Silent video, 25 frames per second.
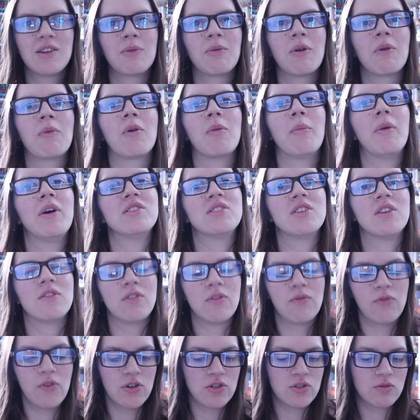to reward myself.
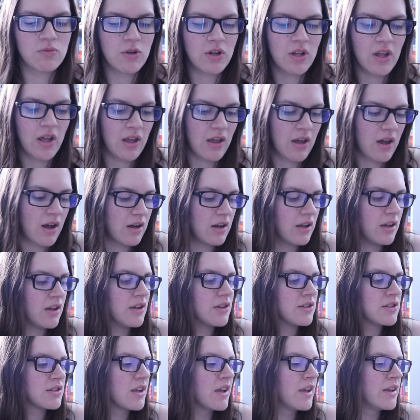The first one I got
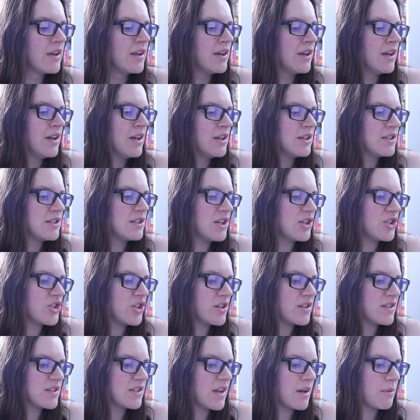is Stitch
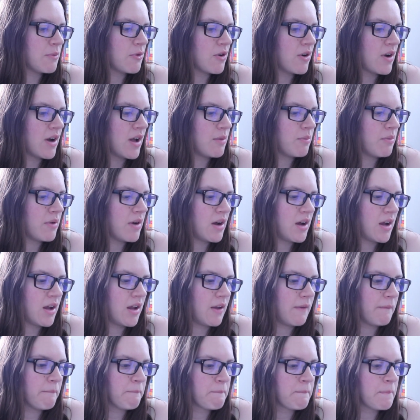and a Samurai
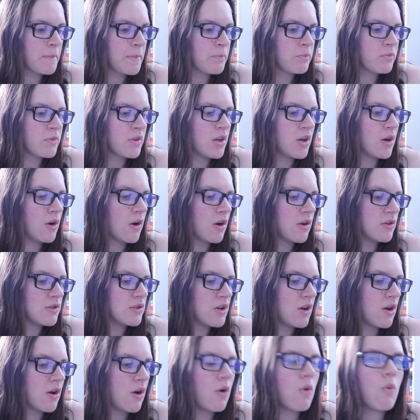by
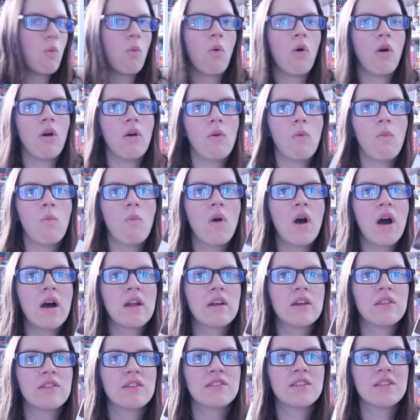Hiroto
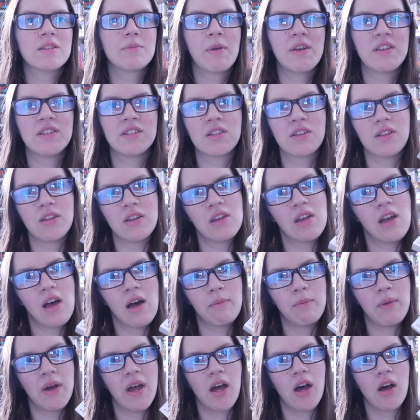Wada. This is basically
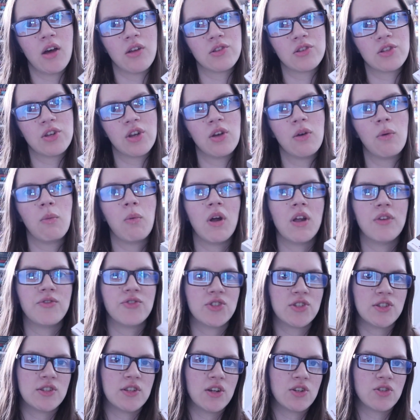about what if
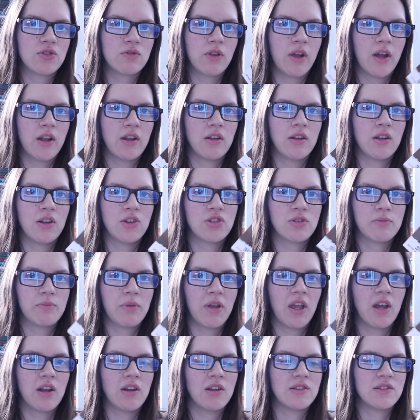Stitch landed in
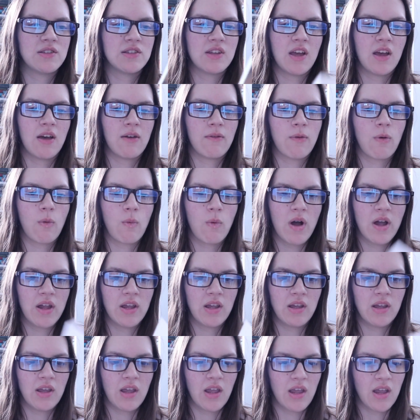Japan instead of
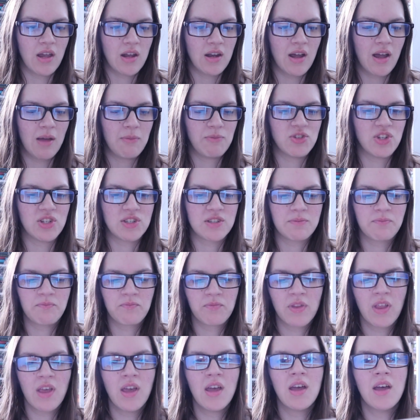Hawaii, and I'm just,
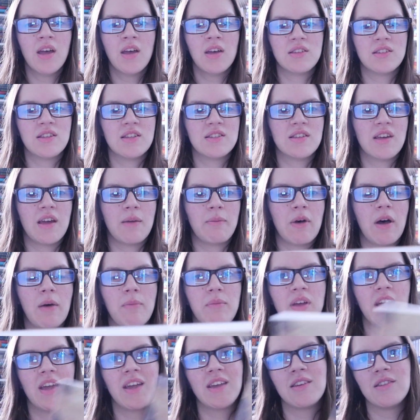since I'm a
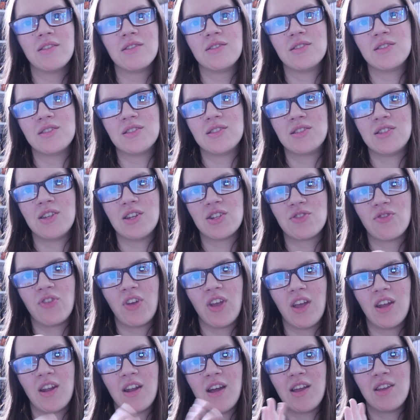big Stitch
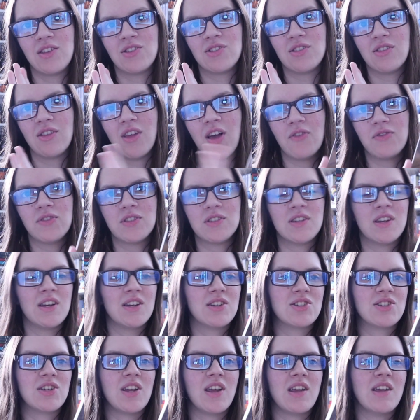fan, I love
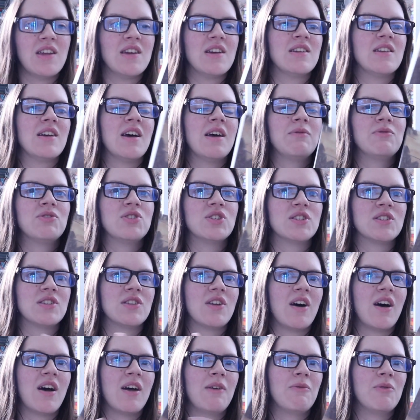Stitch, and I just
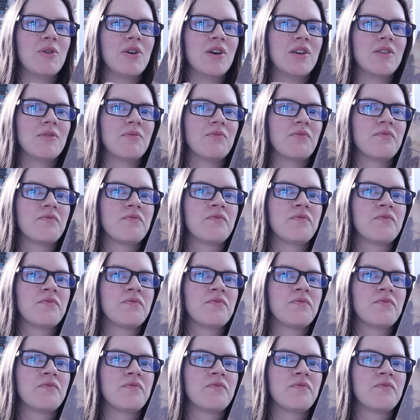thought I would